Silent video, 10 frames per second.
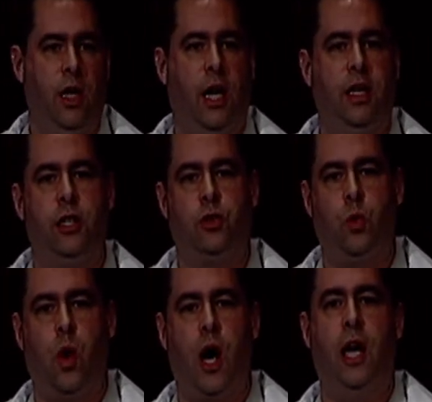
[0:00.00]
and here's
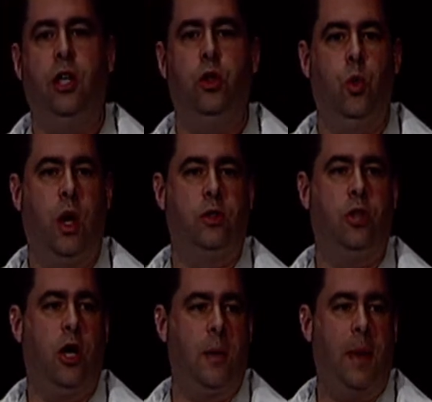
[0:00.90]
why you want to
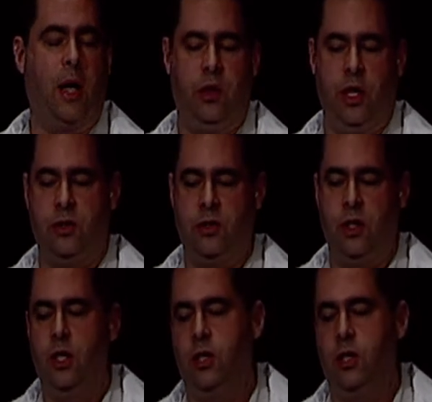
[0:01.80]
talk about this.